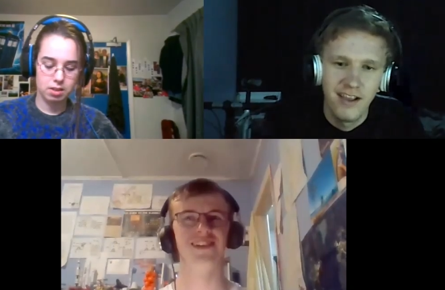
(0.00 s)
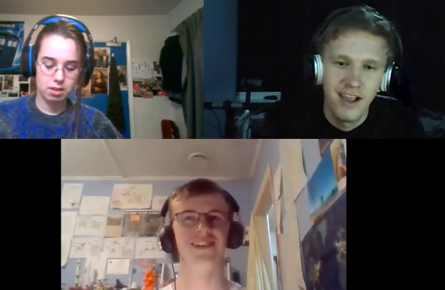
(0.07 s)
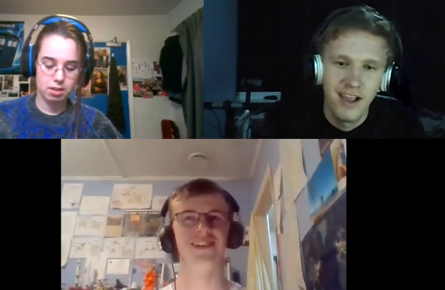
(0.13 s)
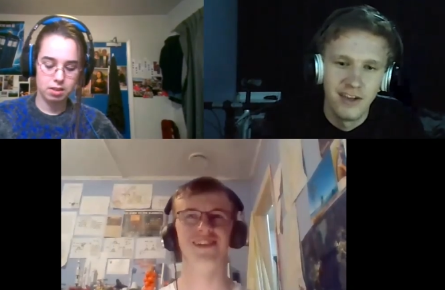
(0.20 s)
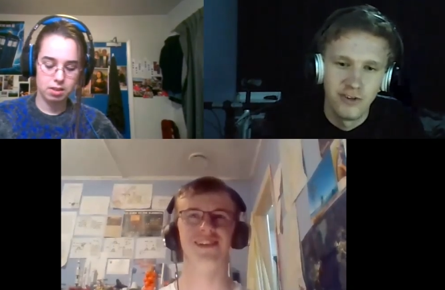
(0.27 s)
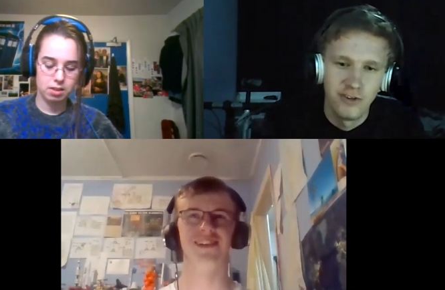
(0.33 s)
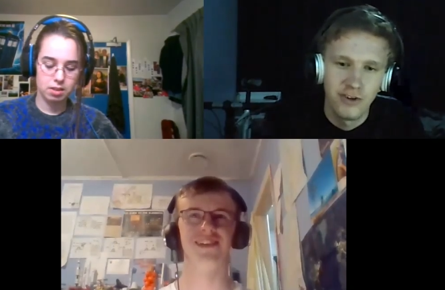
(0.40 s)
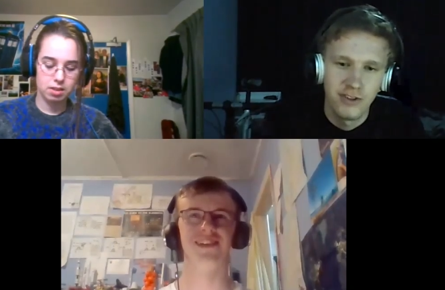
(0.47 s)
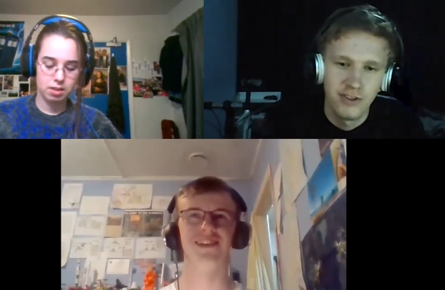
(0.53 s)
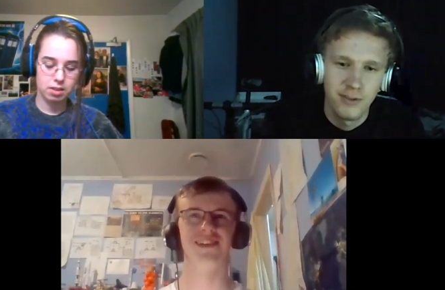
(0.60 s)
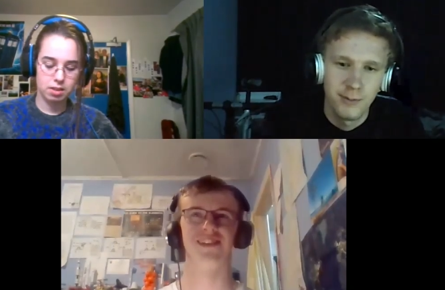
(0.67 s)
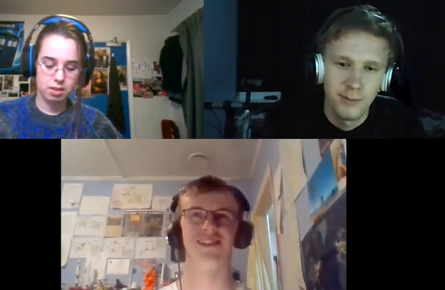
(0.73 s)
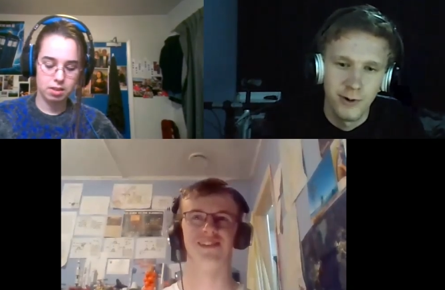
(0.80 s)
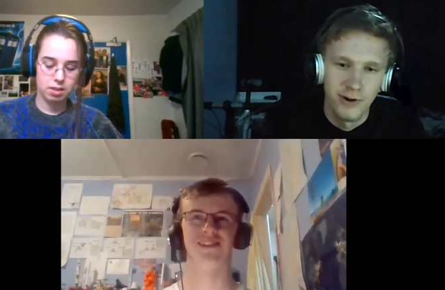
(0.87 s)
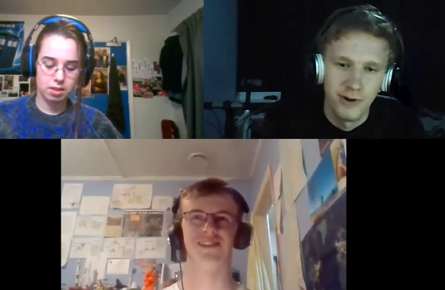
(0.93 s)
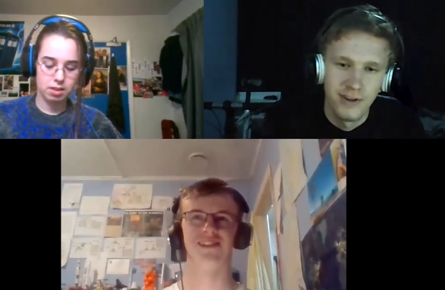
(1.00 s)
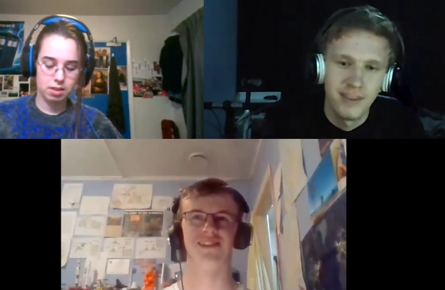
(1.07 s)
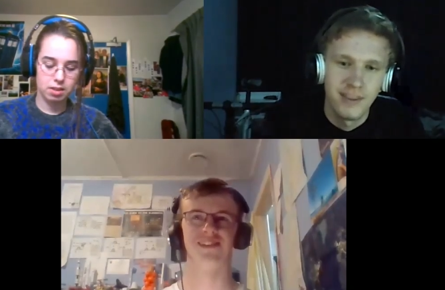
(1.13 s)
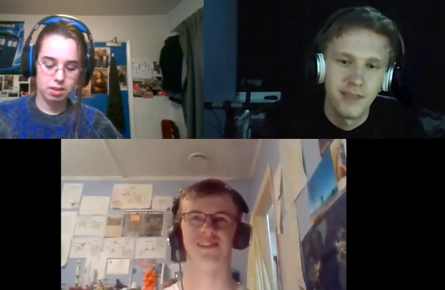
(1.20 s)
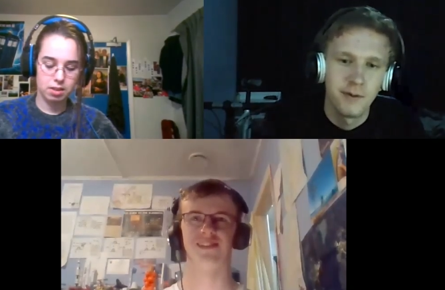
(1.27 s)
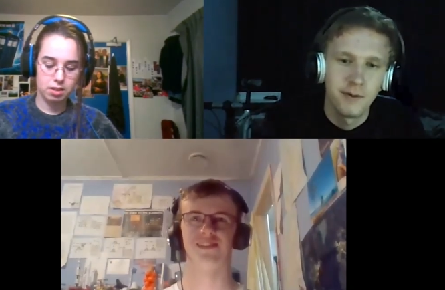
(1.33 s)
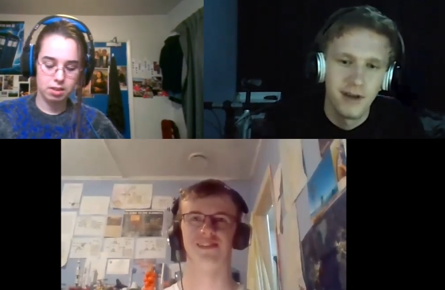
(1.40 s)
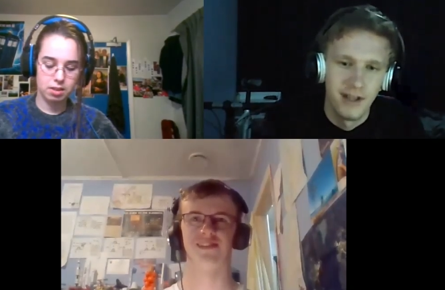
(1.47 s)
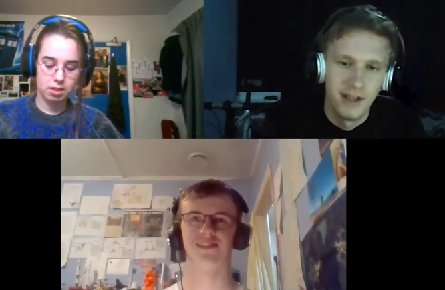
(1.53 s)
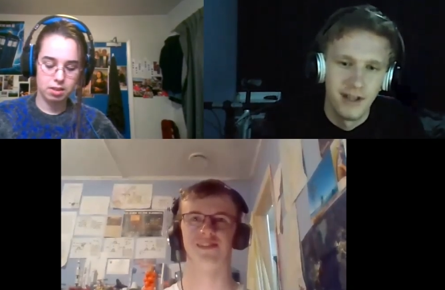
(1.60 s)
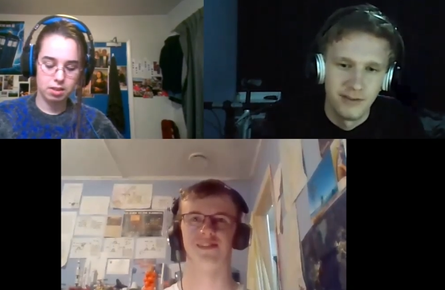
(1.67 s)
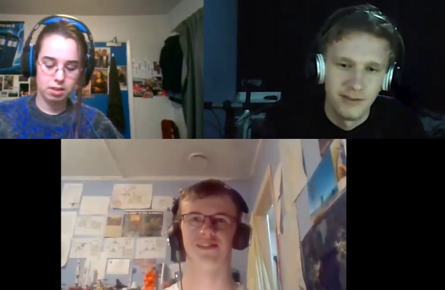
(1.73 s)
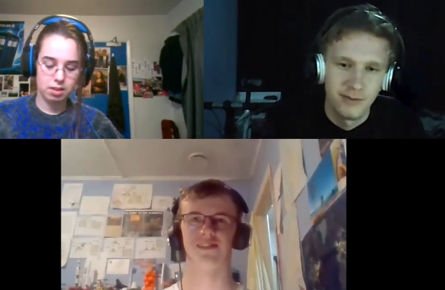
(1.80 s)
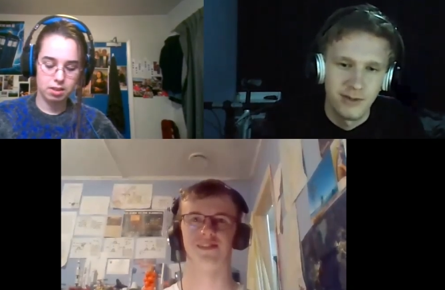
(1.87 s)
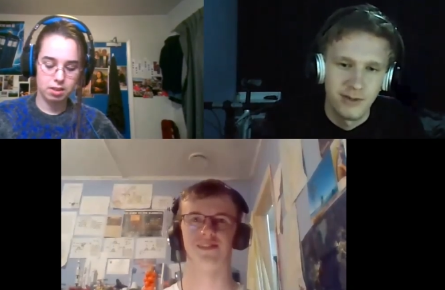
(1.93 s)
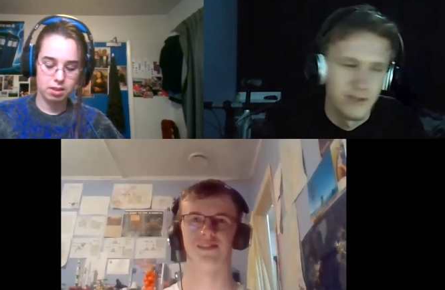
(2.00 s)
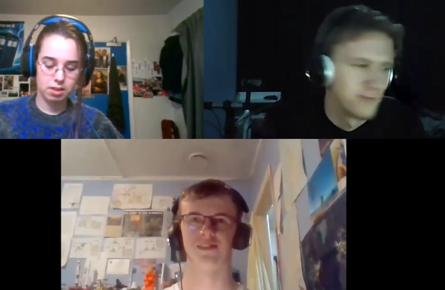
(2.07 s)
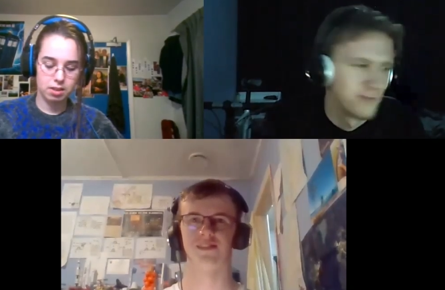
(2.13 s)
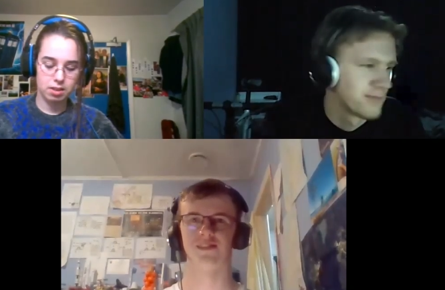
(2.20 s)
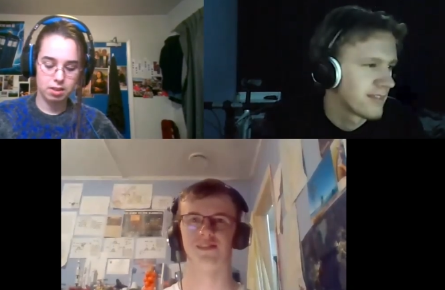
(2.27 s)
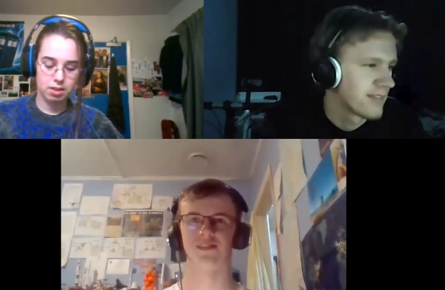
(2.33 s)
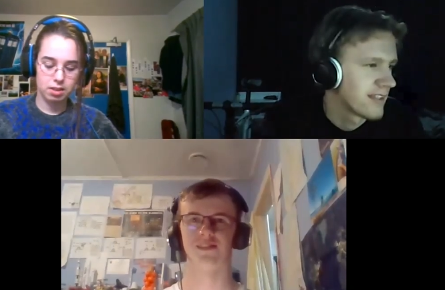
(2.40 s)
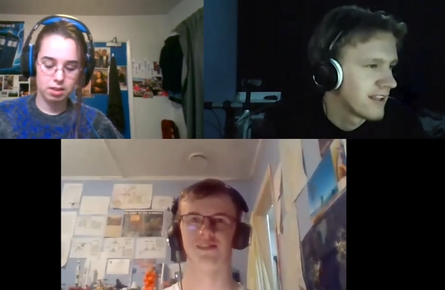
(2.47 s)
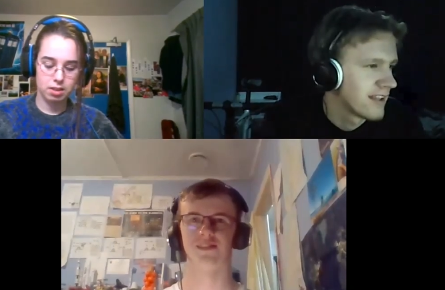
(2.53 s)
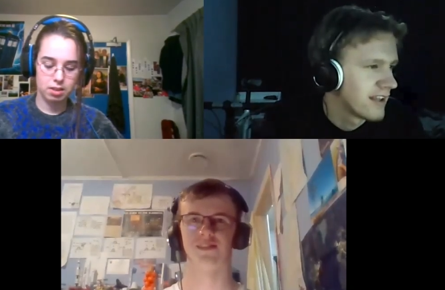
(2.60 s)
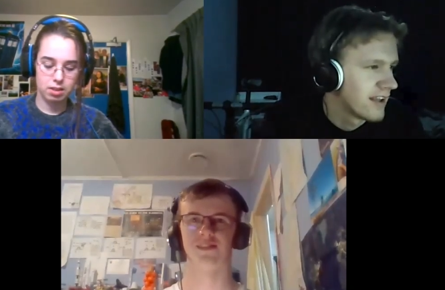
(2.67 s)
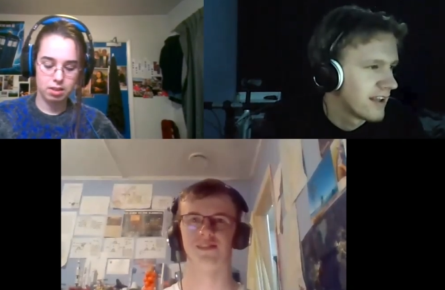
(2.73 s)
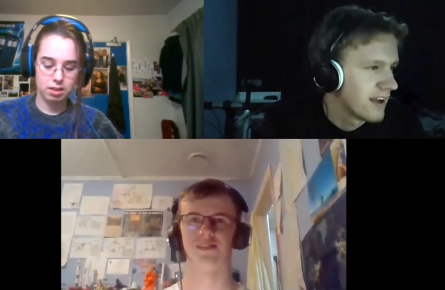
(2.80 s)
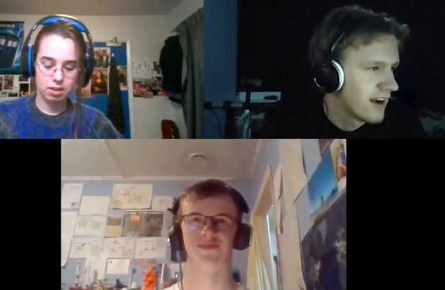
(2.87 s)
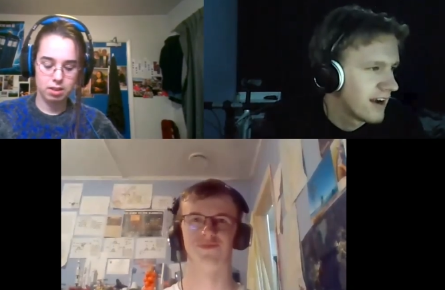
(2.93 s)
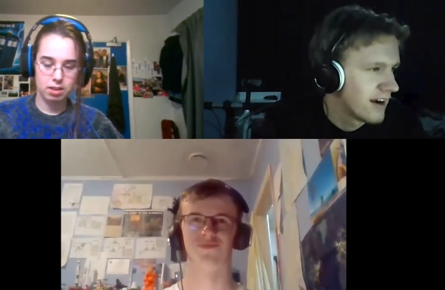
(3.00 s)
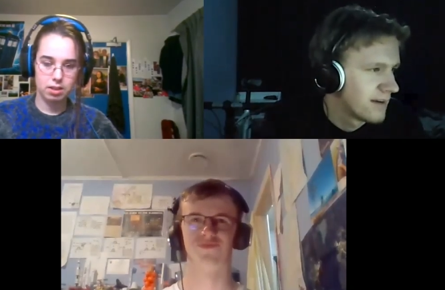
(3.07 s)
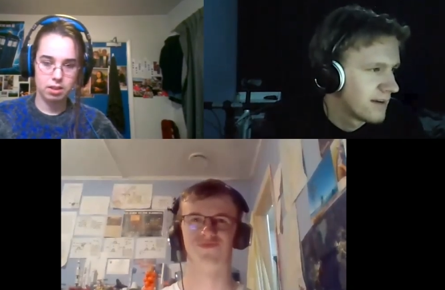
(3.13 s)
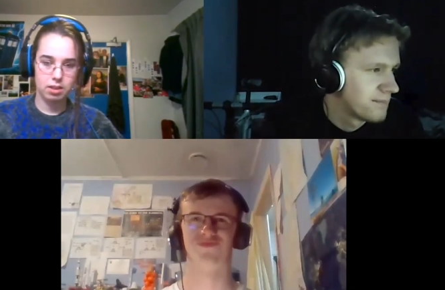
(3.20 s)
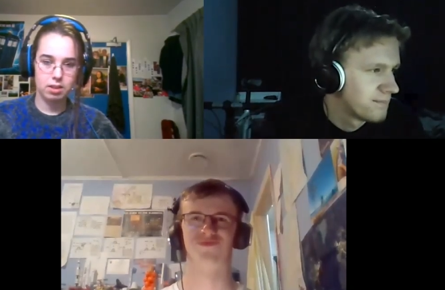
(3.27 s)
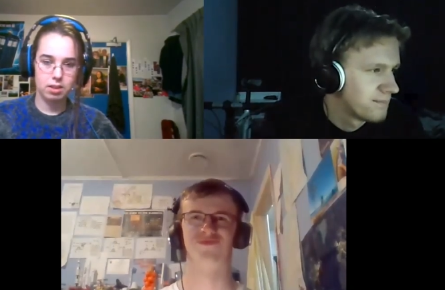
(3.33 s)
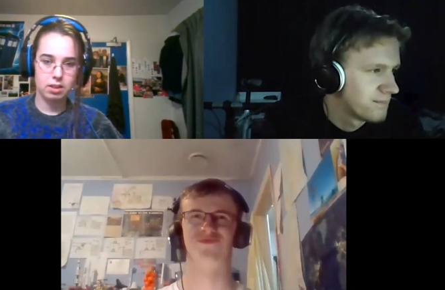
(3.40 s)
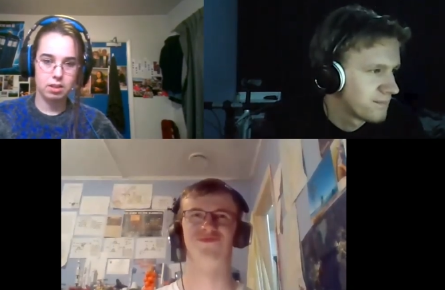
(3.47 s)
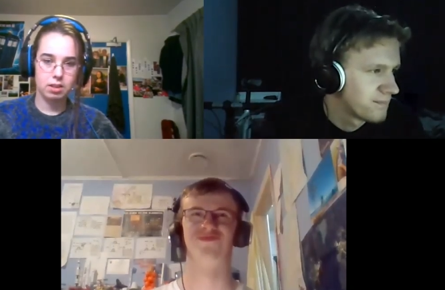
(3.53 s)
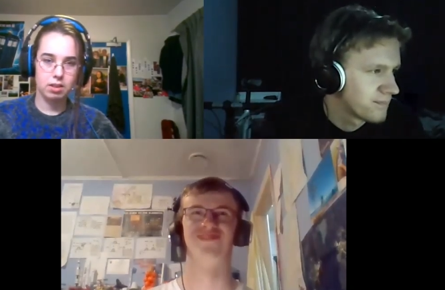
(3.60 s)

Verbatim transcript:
Speaker 1: And during this period, they were hands free. Um,